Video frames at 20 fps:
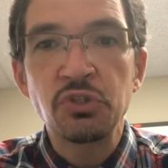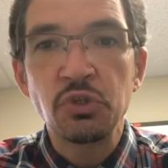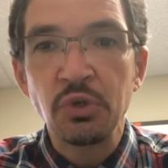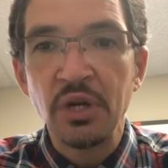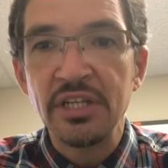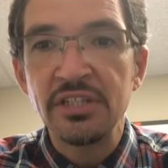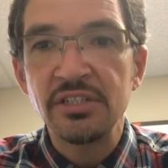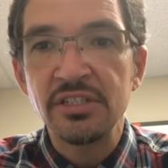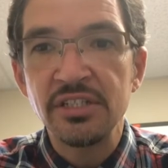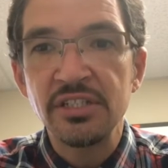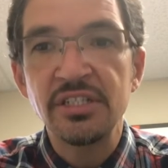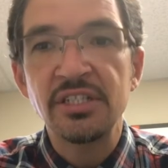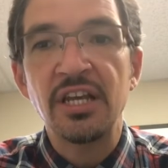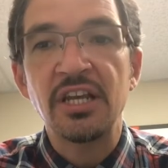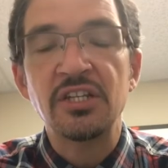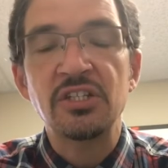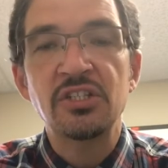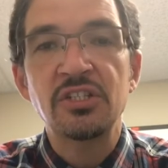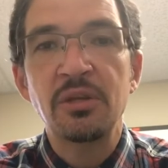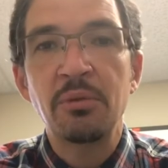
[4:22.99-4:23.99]
great
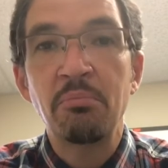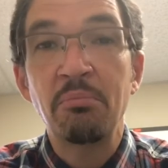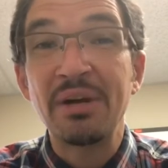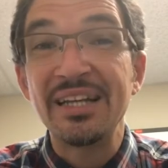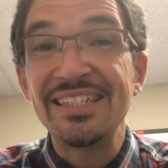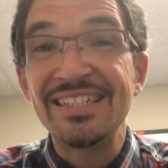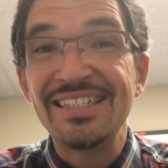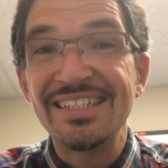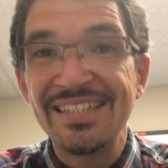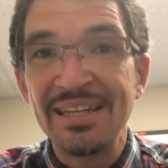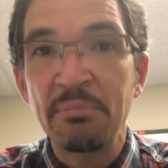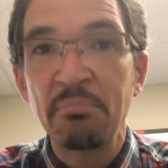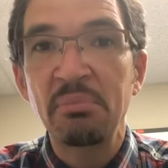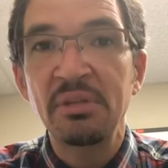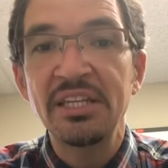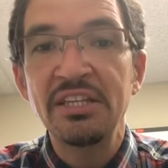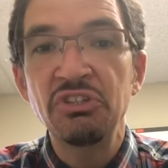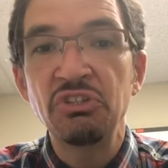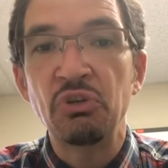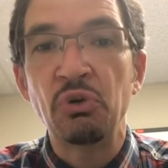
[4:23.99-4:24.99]
success by
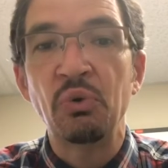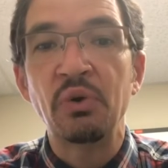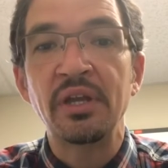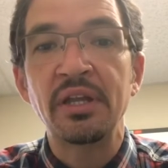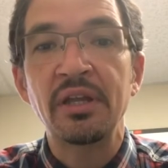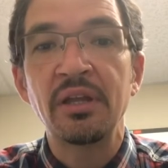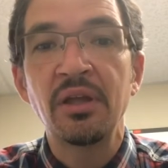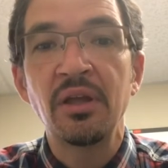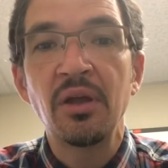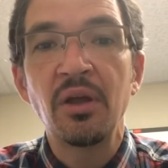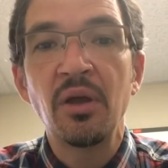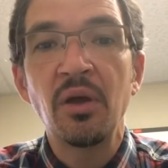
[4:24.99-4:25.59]
simply doing